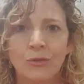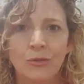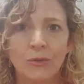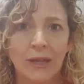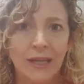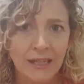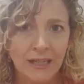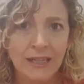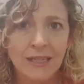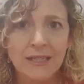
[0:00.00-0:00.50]

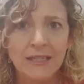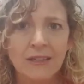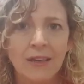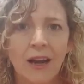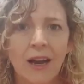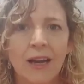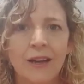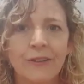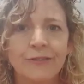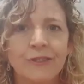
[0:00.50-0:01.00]
in his
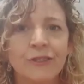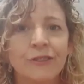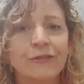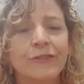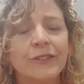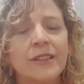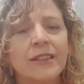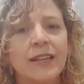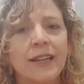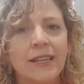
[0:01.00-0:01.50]
life to
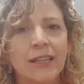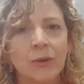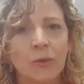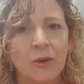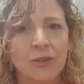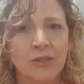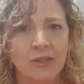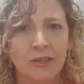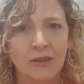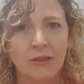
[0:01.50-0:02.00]
feel like he
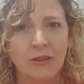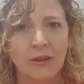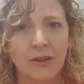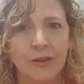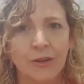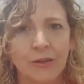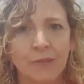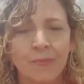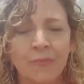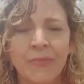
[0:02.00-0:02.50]
wasn't
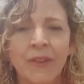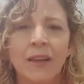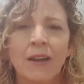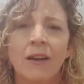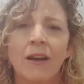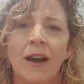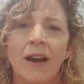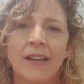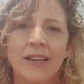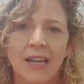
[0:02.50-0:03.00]
alone,
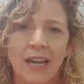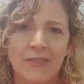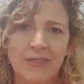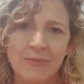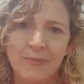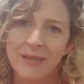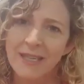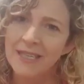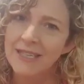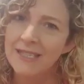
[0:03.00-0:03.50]
I gave
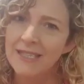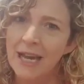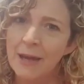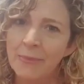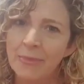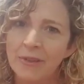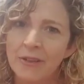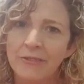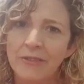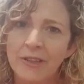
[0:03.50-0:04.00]
him an
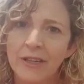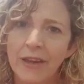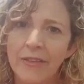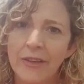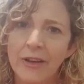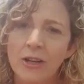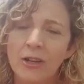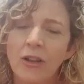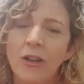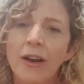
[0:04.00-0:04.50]
example of
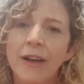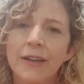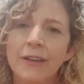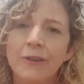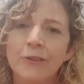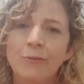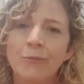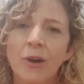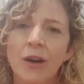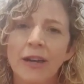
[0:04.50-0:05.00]
another client
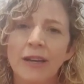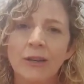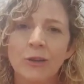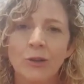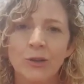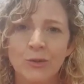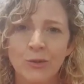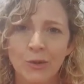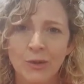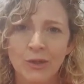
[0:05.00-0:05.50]
of mine
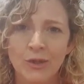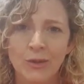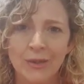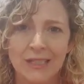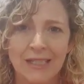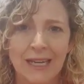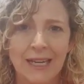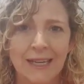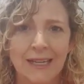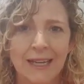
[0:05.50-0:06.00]
who's also a
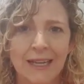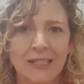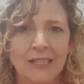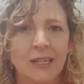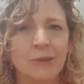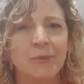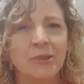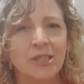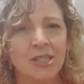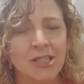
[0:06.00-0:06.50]
teenager,
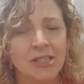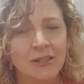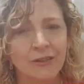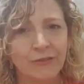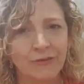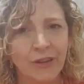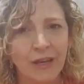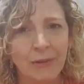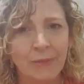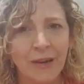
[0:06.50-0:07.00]
but she's a
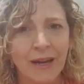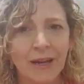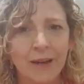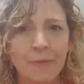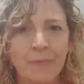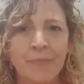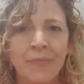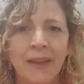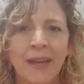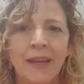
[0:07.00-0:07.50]
female
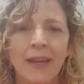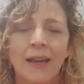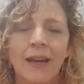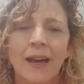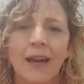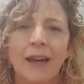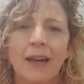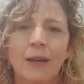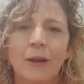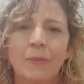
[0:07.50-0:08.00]

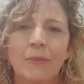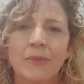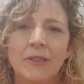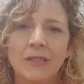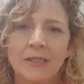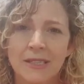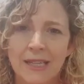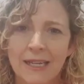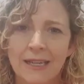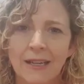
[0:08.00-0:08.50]

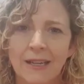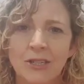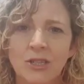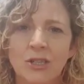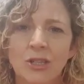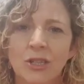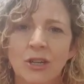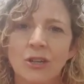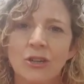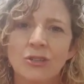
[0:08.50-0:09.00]
teenage
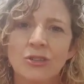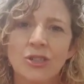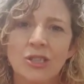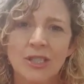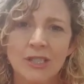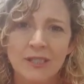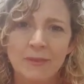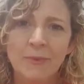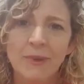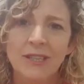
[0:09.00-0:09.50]
girl.
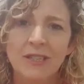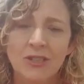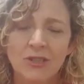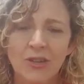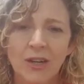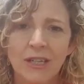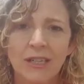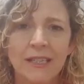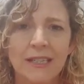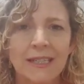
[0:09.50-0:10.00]
She's been
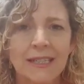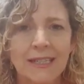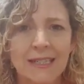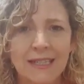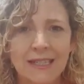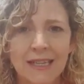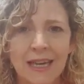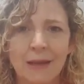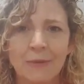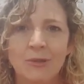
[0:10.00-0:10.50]
struggling in the
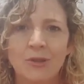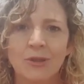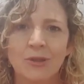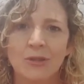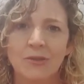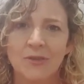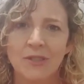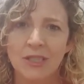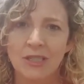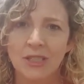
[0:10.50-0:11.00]
same sort
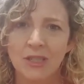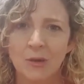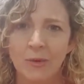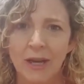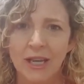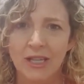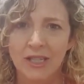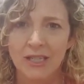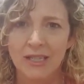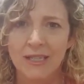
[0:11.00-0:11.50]
of
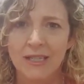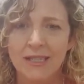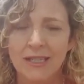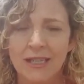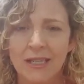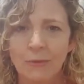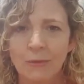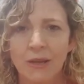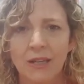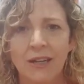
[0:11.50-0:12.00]
situation as
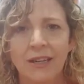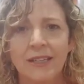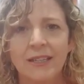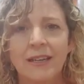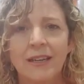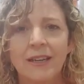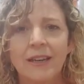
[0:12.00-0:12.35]
him, and I